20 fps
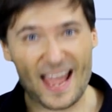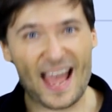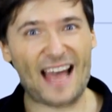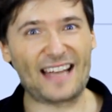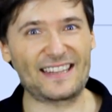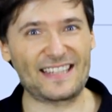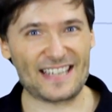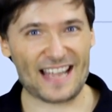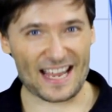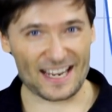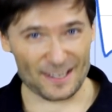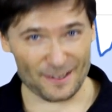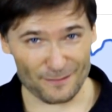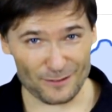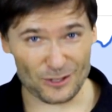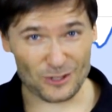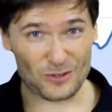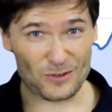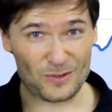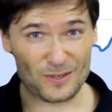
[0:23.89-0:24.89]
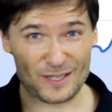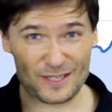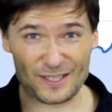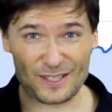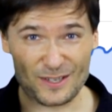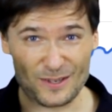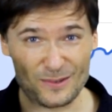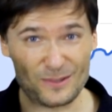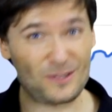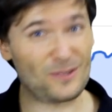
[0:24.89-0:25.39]
at the end of June is
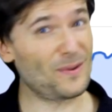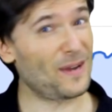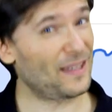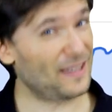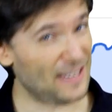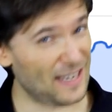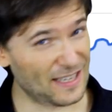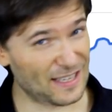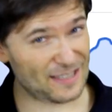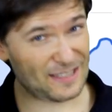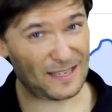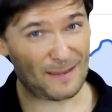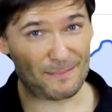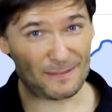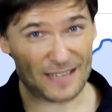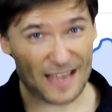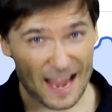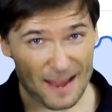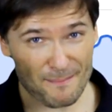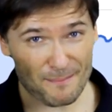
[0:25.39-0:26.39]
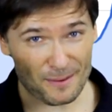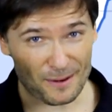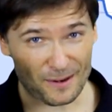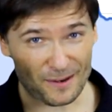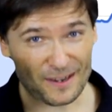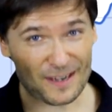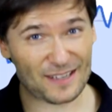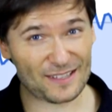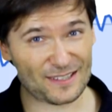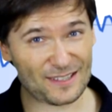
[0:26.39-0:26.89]
Q2, at the end of
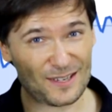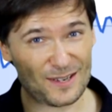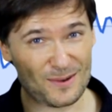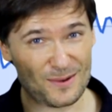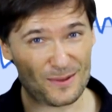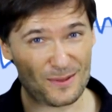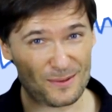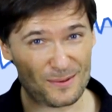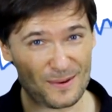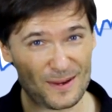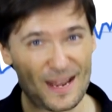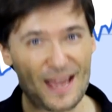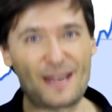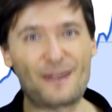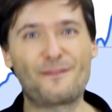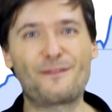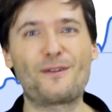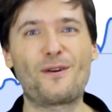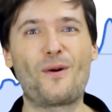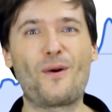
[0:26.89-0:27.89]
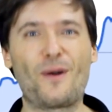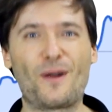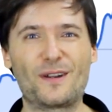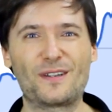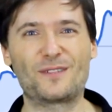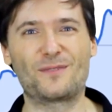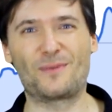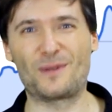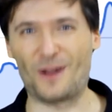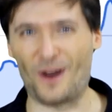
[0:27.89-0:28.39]
September is Q3, and of
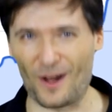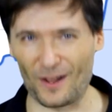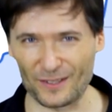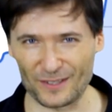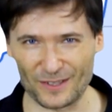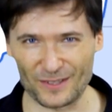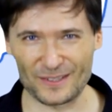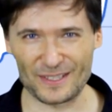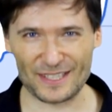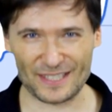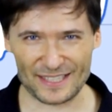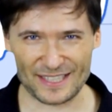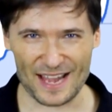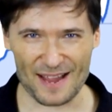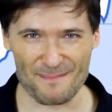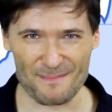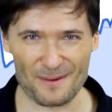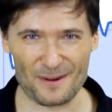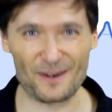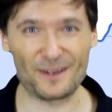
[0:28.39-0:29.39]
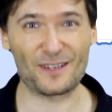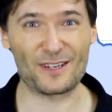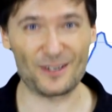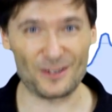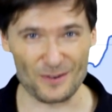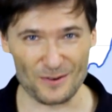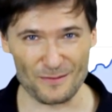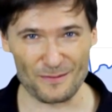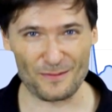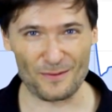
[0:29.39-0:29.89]
course, we all know December,
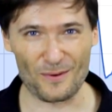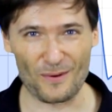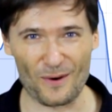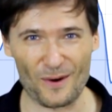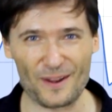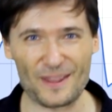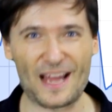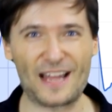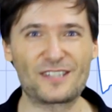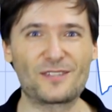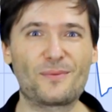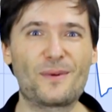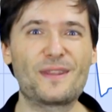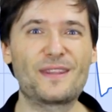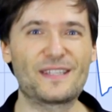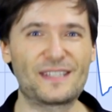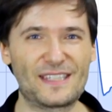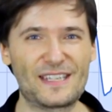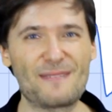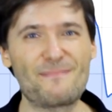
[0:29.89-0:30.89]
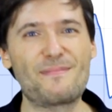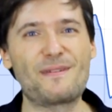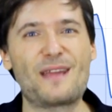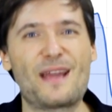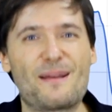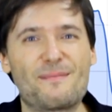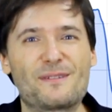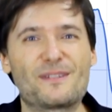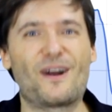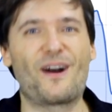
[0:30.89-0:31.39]
Q4, that's when the
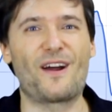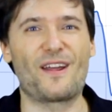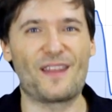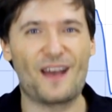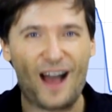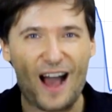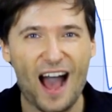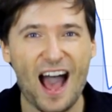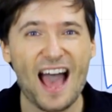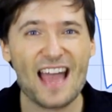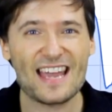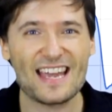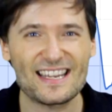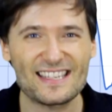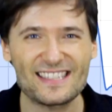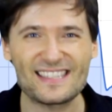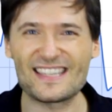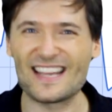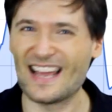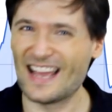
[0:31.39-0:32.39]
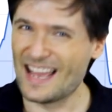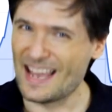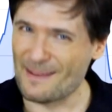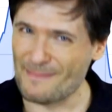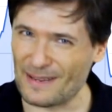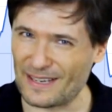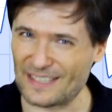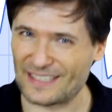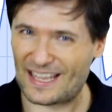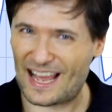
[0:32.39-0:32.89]
CPMs are the highest
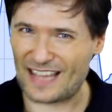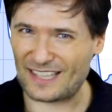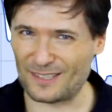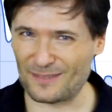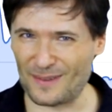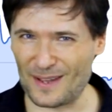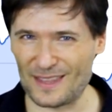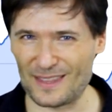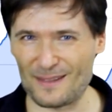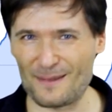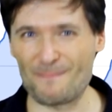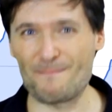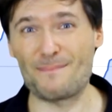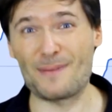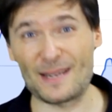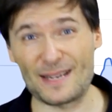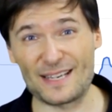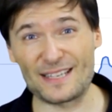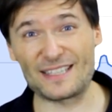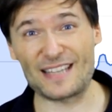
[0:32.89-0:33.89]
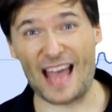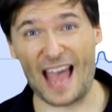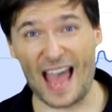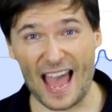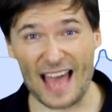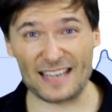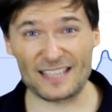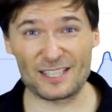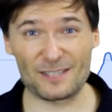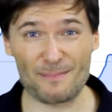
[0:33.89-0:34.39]
because that's when the biggest
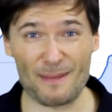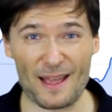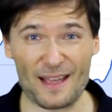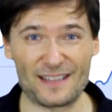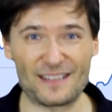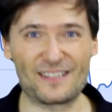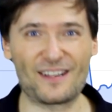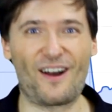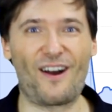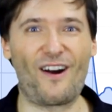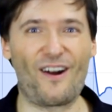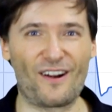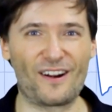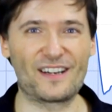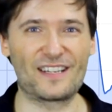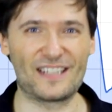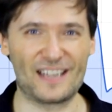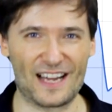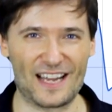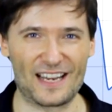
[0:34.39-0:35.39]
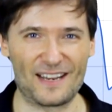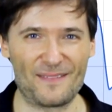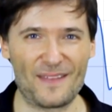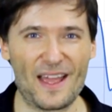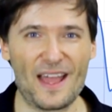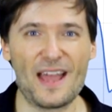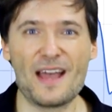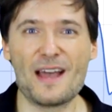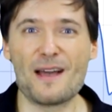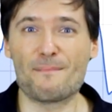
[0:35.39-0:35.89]
ad spends are done.
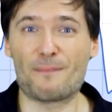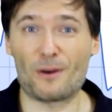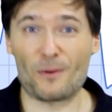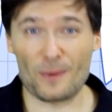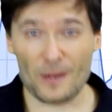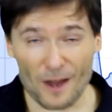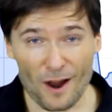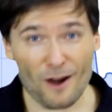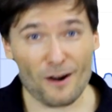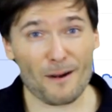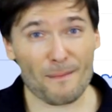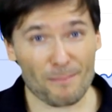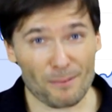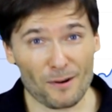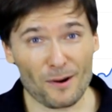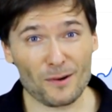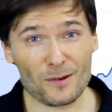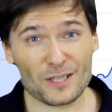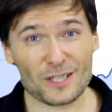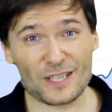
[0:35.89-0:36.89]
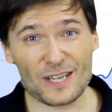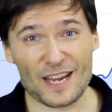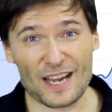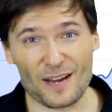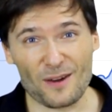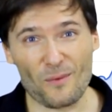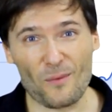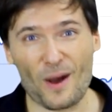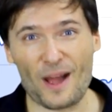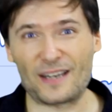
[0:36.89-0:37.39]
But we are
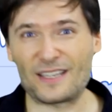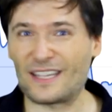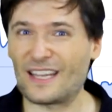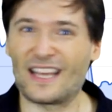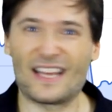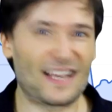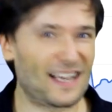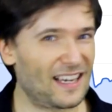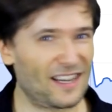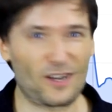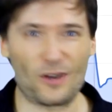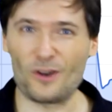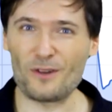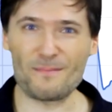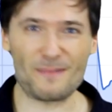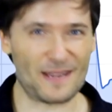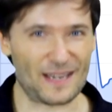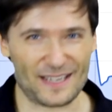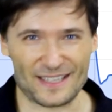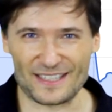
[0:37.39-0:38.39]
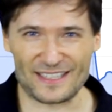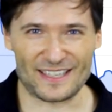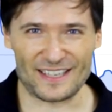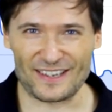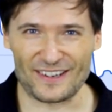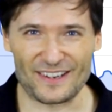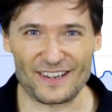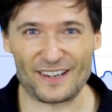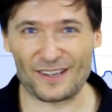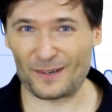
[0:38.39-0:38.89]
approaching what could be
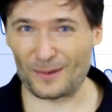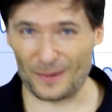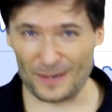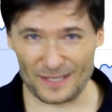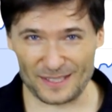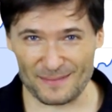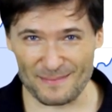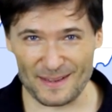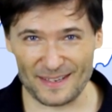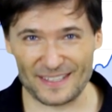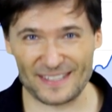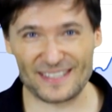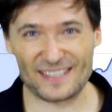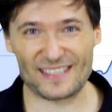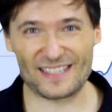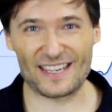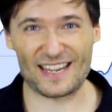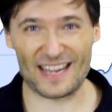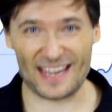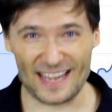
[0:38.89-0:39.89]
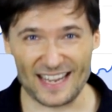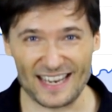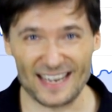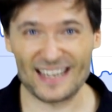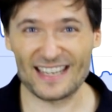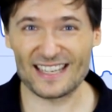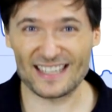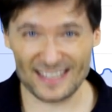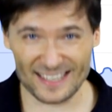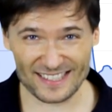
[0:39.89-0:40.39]
considered a Christmas
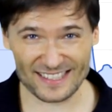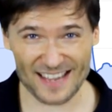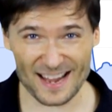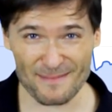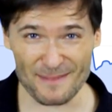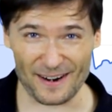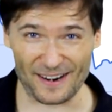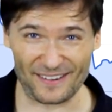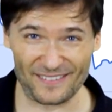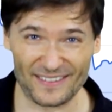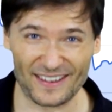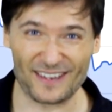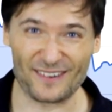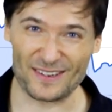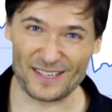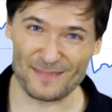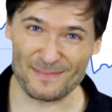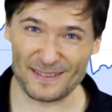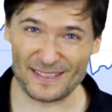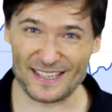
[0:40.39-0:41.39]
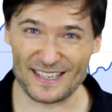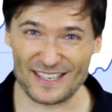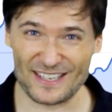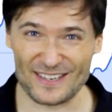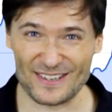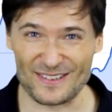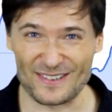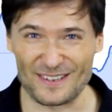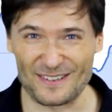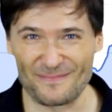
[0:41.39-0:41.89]
in the summer, Christmas in
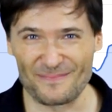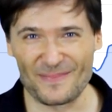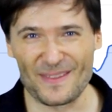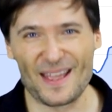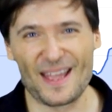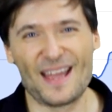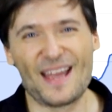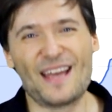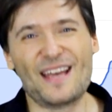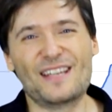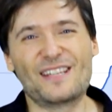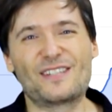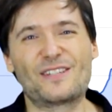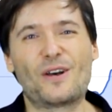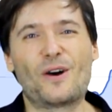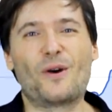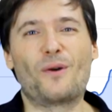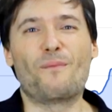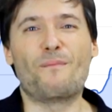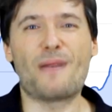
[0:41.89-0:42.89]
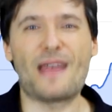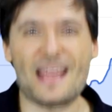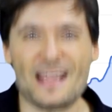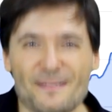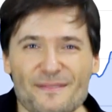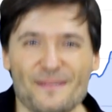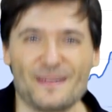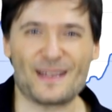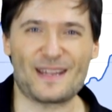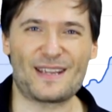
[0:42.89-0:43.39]
June. So
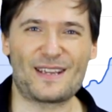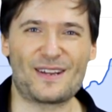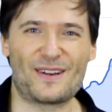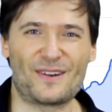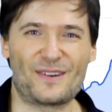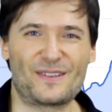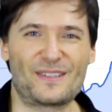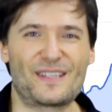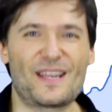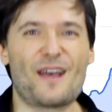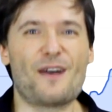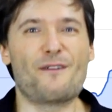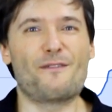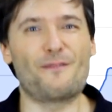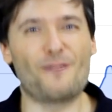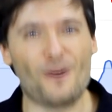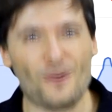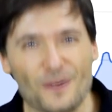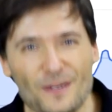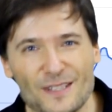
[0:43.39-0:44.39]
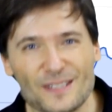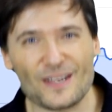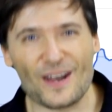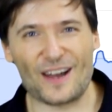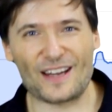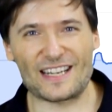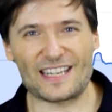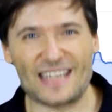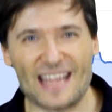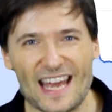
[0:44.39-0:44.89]
make videos, focus
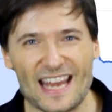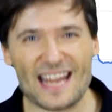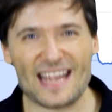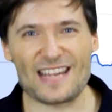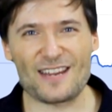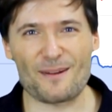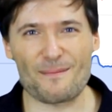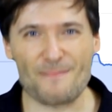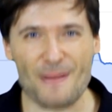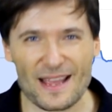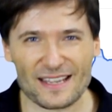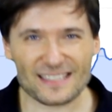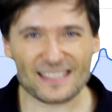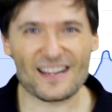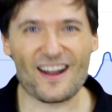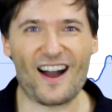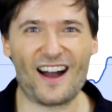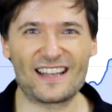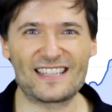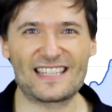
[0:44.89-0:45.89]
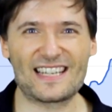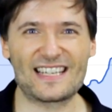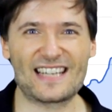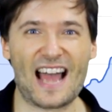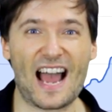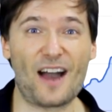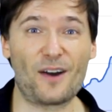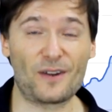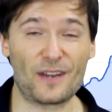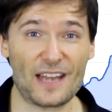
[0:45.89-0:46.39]
on getting your best content
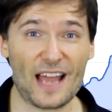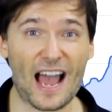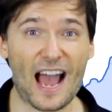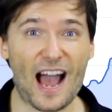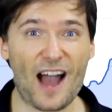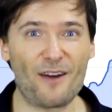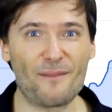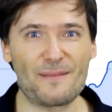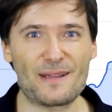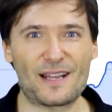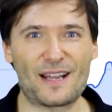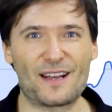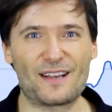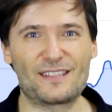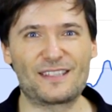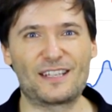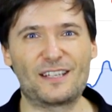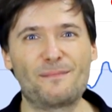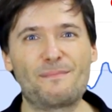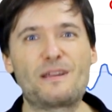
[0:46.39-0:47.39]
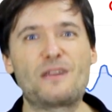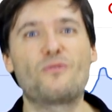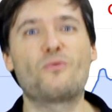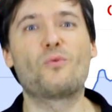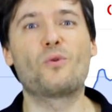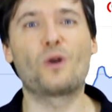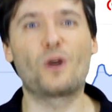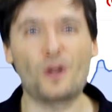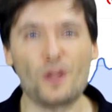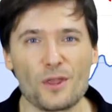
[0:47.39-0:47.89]
out now because it'll be
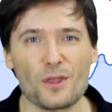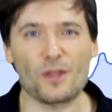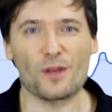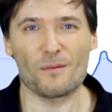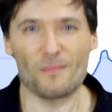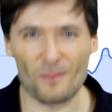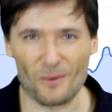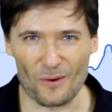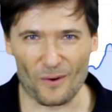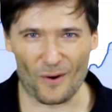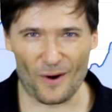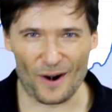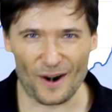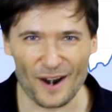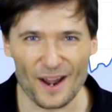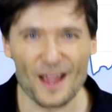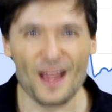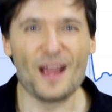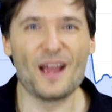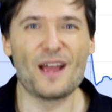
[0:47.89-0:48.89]
worth more